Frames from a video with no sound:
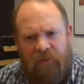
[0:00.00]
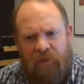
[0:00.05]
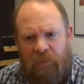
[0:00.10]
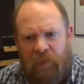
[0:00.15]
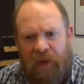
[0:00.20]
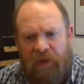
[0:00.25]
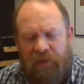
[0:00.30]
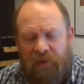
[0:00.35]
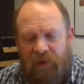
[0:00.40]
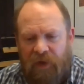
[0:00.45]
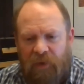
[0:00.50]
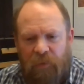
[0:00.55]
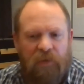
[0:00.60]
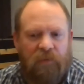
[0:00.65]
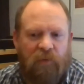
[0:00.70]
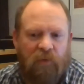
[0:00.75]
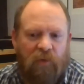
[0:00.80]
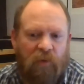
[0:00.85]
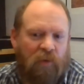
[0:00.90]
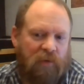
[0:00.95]
So basically,
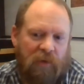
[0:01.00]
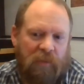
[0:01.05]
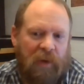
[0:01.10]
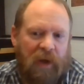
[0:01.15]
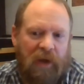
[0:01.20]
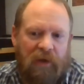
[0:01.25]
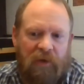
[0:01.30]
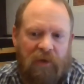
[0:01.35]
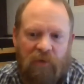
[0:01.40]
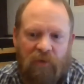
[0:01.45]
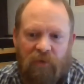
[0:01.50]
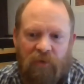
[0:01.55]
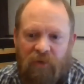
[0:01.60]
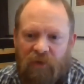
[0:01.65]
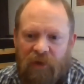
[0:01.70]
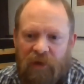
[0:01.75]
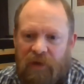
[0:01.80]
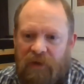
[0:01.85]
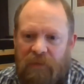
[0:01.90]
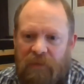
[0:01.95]
we've talked about it
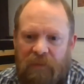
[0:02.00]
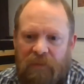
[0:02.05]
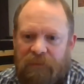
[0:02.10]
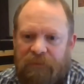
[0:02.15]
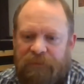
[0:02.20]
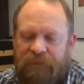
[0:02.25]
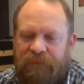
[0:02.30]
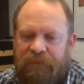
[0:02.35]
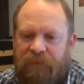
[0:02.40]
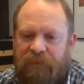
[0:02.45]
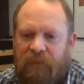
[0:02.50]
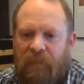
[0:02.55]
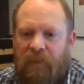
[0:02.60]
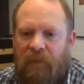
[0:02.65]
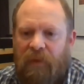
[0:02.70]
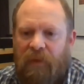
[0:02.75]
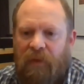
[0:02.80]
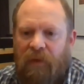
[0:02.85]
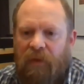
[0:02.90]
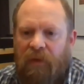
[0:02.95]
loosely.
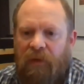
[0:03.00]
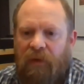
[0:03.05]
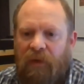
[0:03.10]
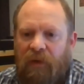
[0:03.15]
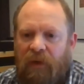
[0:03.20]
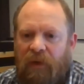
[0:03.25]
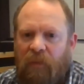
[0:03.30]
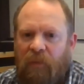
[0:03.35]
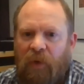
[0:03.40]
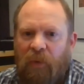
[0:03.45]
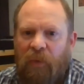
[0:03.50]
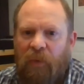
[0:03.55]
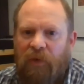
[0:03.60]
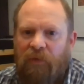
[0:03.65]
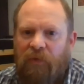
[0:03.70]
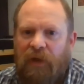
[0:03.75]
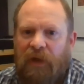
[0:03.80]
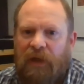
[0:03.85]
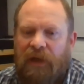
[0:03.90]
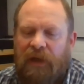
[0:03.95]
Uh, what
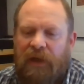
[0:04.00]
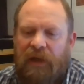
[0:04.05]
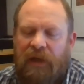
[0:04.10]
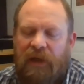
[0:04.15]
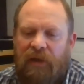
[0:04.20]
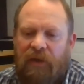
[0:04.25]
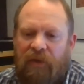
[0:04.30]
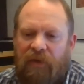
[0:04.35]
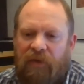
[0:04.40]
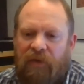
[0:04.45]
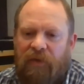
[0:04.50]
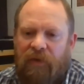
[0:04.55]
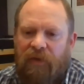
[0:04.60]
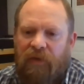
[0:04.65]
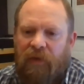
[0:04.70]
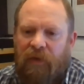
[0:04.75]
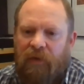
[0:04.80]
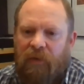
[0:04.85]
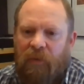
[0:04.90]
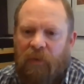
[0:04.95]
we really
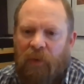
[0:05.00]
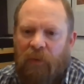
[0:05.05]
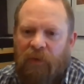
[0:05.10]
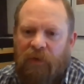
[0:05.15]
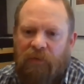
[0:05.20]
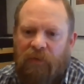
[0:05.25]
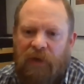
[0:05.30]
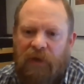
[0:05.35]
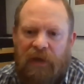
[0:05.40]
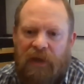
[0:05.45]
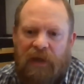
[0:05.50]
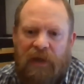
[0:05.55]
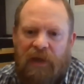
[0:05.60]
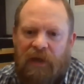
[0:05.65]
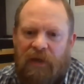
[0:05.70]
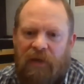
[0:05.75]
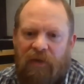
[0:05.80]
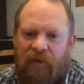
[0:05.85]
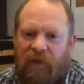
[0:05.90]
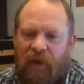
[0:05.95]
what we really
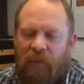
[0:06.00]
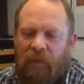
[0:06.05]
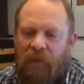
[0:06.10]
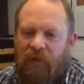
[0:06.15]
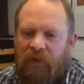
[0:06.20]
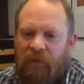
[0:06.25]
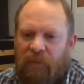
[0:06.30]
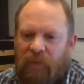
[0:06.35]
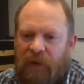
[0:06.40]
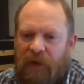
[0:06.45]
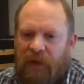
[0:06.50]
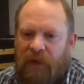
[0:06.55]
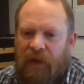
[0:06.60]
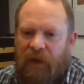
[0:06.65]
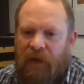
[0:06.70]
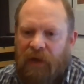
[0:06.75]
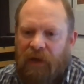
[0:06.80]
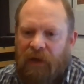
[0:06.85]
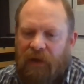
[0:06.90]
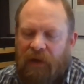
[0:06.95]
need, is someone to
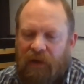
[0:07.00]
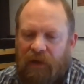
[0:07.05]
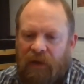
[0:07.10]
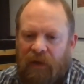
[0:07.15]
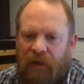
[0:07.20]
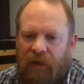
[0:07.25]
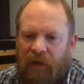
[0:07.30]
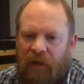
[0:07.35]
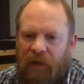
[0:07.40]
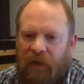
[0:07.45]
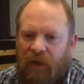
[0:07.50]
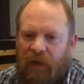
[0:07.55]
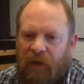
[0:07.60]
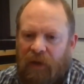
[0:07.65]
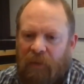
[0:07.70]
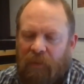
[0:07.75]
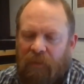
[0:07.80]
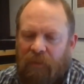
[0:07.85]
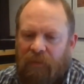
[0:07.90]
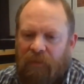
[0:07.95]
be uh,
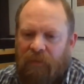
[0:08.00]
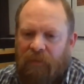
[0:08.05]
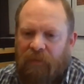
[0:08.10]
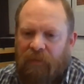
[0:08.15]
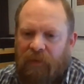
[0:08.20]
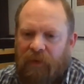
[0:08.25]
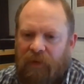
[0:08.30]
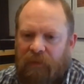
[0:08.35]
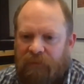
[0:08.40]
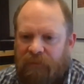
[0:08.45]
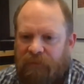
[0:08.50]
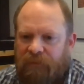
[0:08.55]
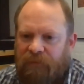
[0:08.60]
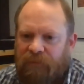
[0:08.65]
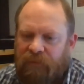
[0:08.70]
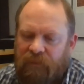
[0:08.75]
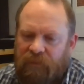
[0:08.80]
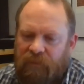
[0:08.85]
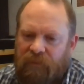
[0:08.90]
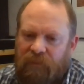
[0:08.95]
um,
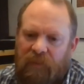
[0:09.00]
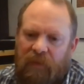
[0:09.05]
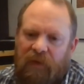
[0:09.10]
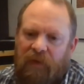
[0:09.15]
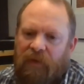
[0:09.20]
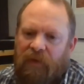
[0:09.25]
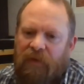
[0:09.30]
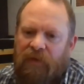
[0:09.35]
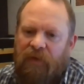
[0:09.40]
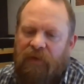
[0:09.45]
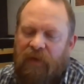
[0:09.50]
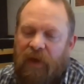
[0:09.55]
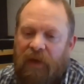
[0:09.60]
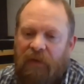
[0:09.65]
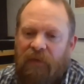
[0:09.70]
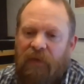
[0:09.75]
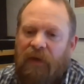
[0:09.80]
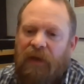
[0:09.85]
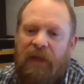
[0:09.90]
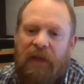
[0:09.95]
to
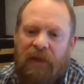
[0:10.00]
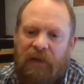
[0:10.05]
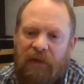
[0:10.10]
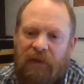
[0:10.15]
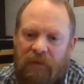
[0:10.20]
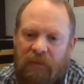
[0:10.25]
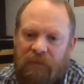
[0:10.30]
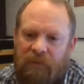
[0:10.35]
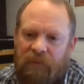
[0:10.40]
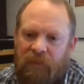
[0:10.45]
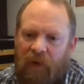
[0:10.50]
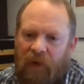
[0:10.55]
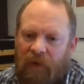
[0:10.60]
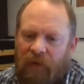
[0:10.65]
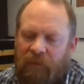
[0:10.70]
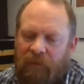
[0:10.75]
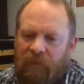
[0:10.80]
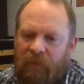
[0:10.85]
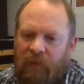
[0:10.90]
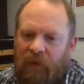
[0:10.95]
take the lead
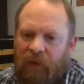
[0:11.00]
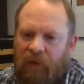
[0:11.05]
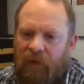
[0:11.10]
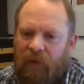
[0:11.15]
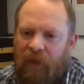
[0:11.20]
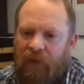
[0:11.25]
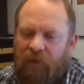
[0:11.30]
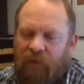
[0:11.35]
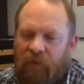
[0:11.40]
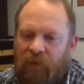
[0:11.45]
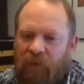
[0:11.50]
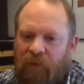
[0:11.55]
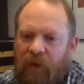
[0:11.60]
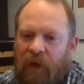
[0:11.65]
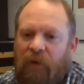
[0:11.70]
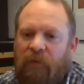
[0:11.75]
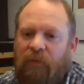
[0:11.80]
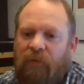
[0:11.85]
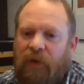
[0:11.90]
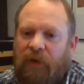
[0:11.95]
on on that sort
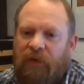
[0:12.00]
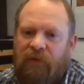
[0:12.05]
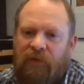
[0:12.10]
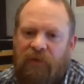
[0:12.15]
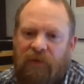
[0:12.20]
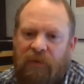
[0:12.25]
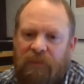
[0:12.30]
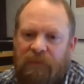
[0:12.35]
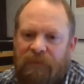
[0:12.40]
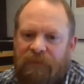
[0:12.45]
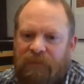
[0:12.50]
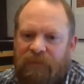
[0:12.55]
of outreach.